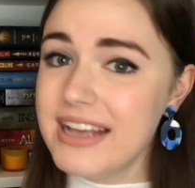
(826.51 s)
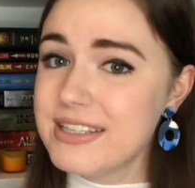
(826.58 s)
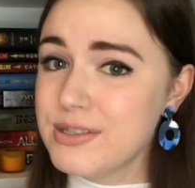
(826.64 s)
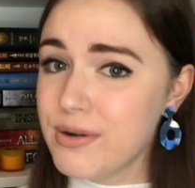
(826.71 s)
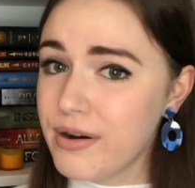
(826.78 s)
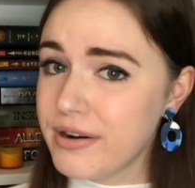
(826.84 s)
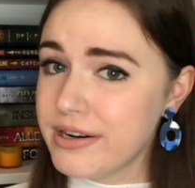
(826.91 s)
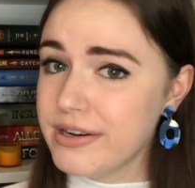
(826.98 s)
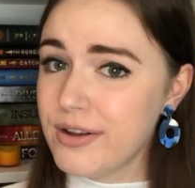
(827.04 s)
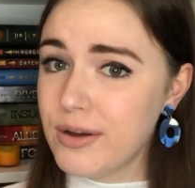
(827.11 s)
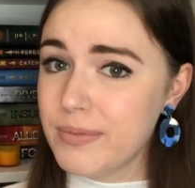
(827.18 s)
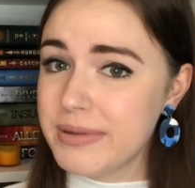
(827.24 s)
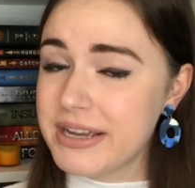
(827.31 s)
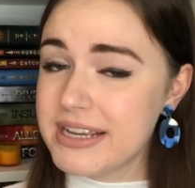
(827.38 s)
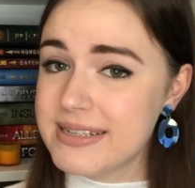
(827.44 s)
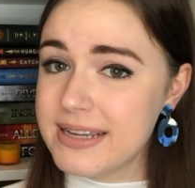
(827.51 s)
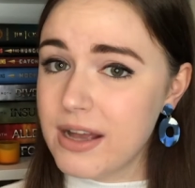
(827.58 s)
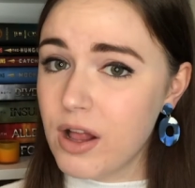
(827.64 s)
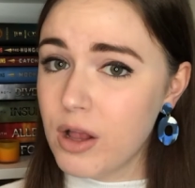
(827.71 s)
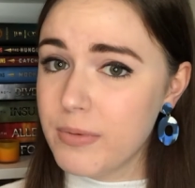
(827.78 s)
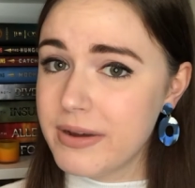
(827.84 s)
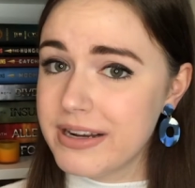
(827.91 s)
As you already know, because I
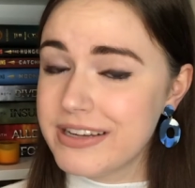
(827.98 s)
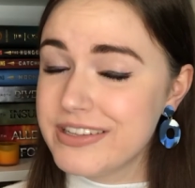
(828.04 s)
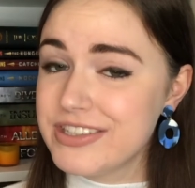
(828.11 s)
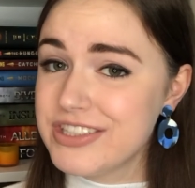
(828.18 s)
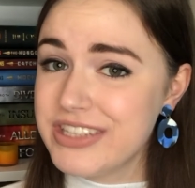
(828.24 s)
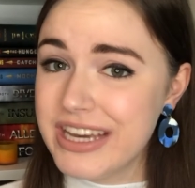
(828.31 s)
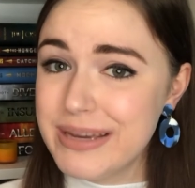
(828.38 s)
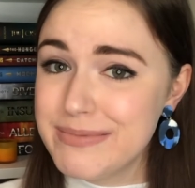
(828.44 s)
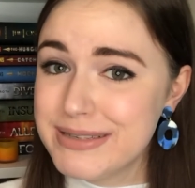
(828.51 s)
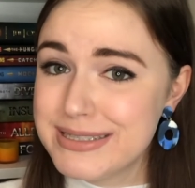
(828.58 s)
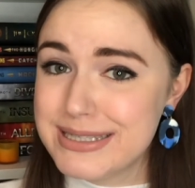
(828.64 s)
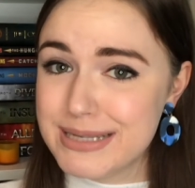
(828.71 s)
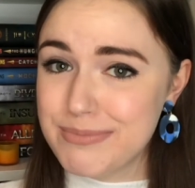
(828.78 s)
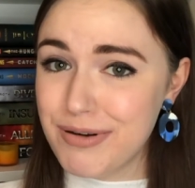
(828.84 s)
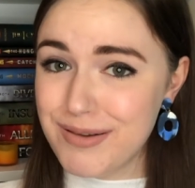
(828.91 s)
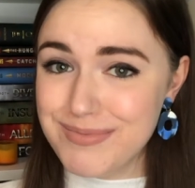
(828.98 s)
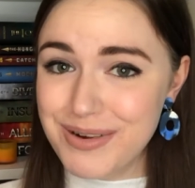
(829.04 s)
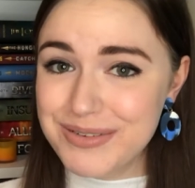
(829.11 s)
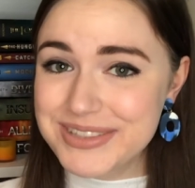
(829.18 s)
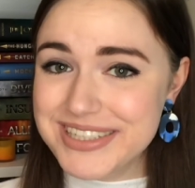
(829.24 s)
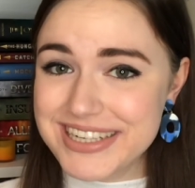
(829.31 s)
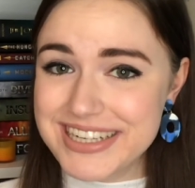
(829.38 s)
already shamelessly
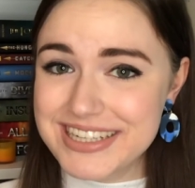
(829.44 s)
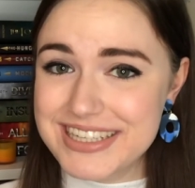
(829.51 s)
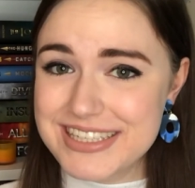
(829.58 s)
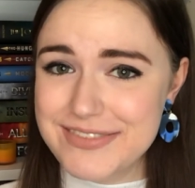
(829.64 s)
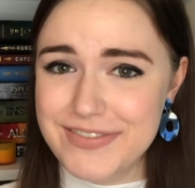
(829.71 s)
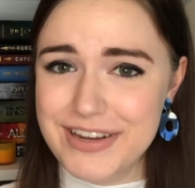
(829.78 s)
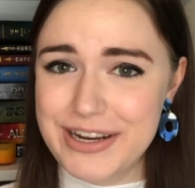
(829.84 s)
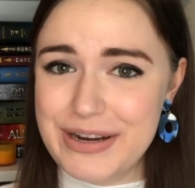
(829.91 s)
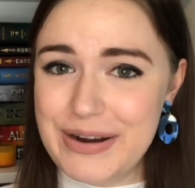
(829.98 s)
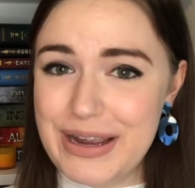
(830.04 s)
promoted it in this video,